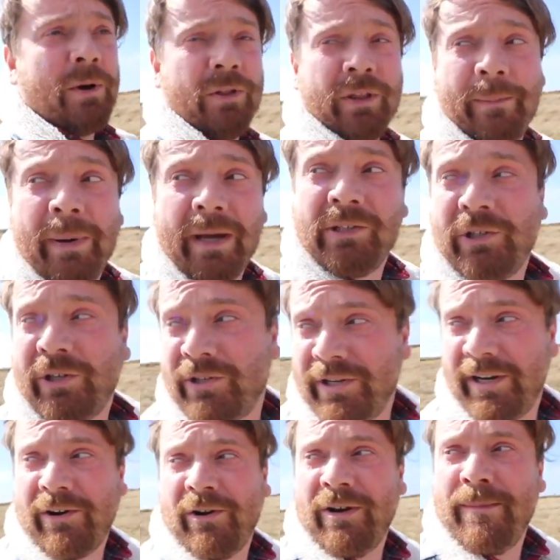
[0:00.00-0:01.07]
But on the pictures
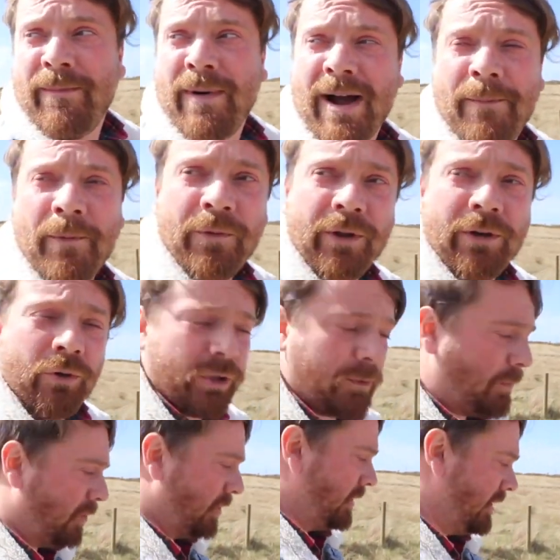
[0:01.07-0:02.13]
there, on the map, on the notice
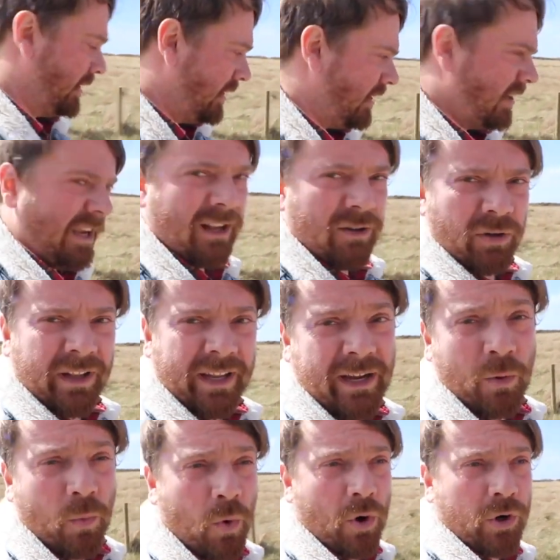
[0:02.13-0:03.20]
board, it looked like
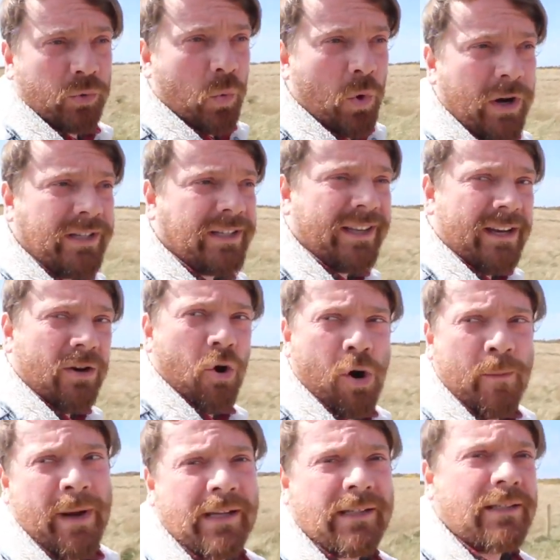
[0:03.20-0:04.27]
it was once
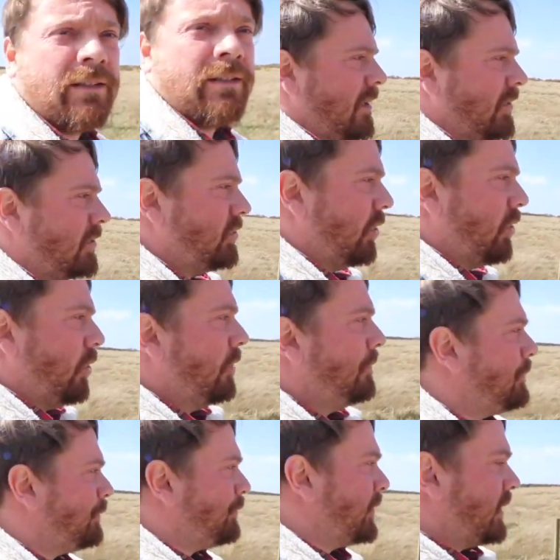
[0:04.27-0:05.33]
enormous. So
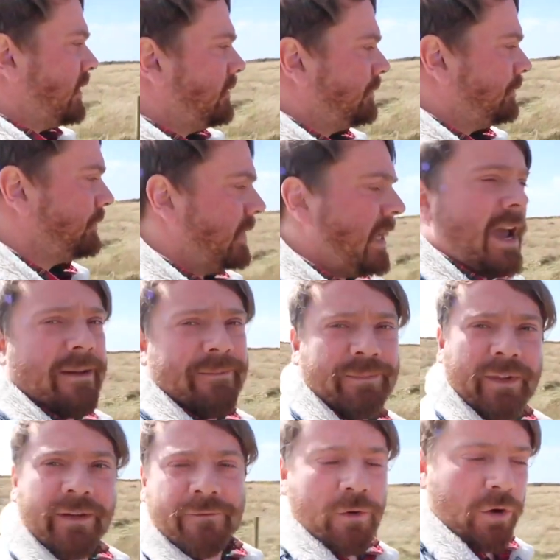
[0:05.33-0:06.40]
yeah,
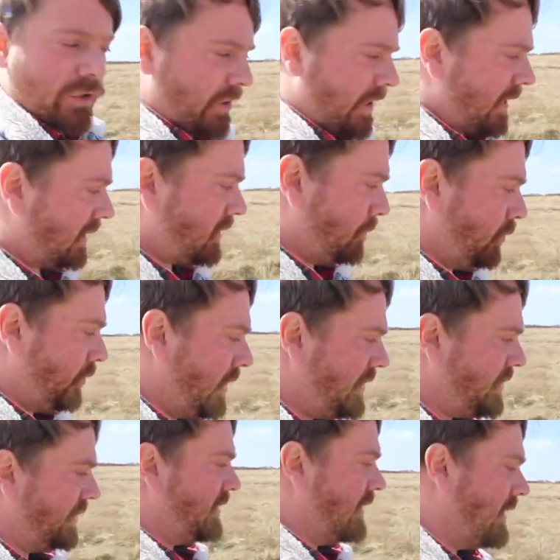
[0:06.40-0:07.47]
first
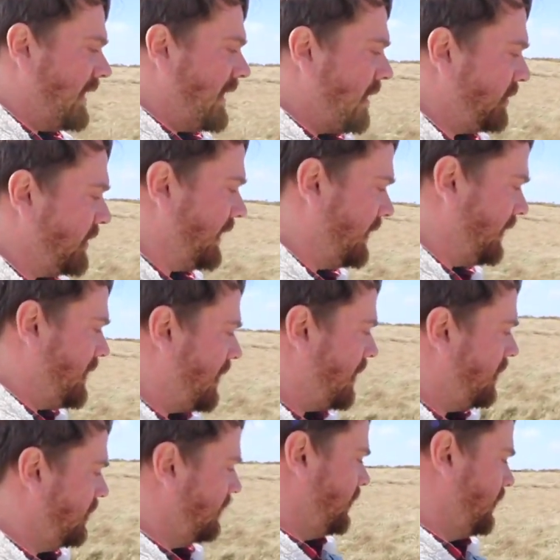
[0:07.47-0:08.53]
exploration today outside the car.